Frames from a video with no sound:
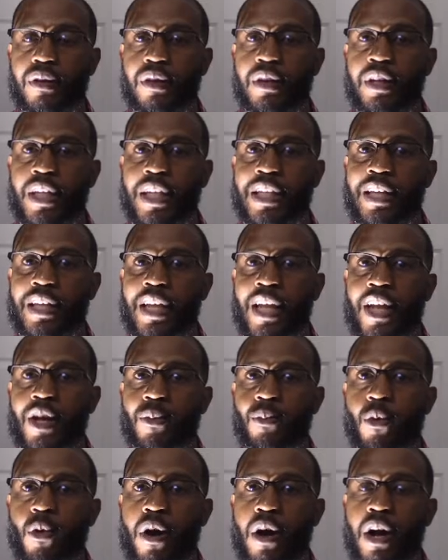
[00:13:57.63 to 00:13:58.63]
he
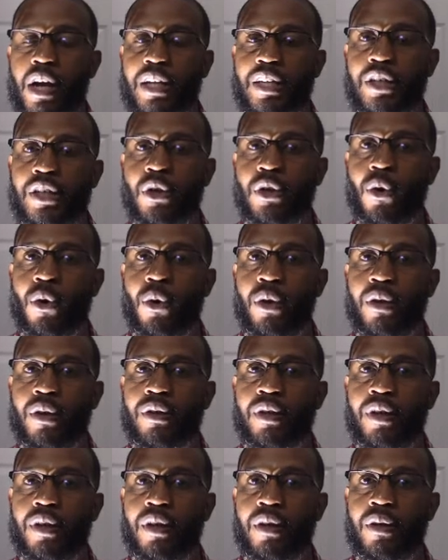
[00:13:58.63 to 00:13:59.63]
came walking on
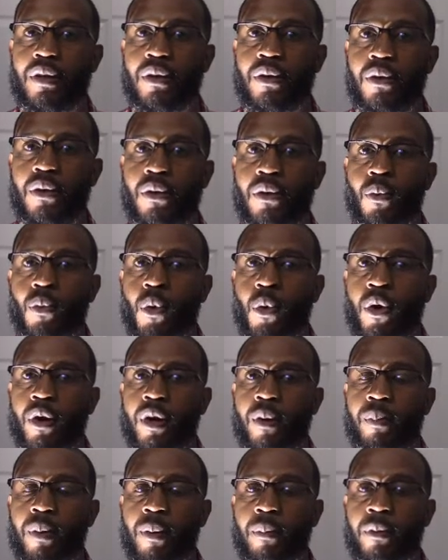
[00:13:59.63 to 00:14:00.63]
the
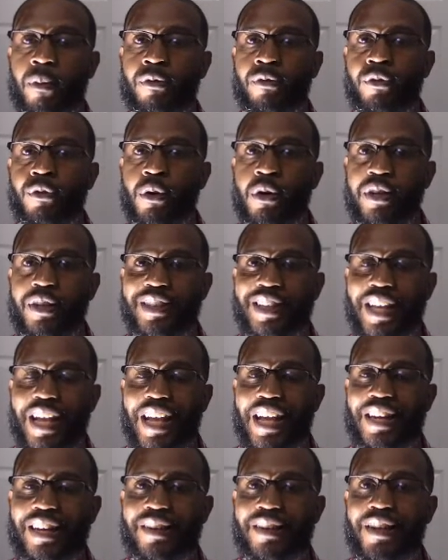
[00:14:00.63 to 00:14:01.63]
water. But before
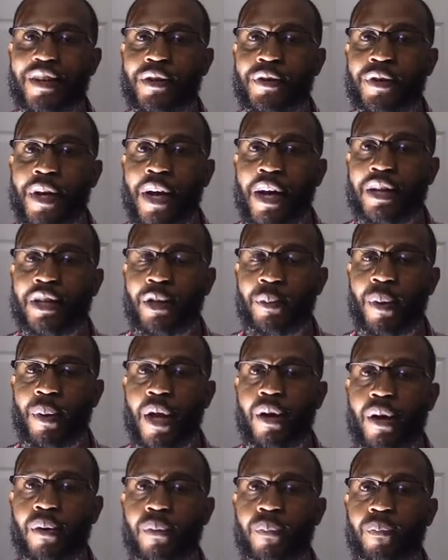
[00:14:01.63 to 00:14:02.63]
that, it talked about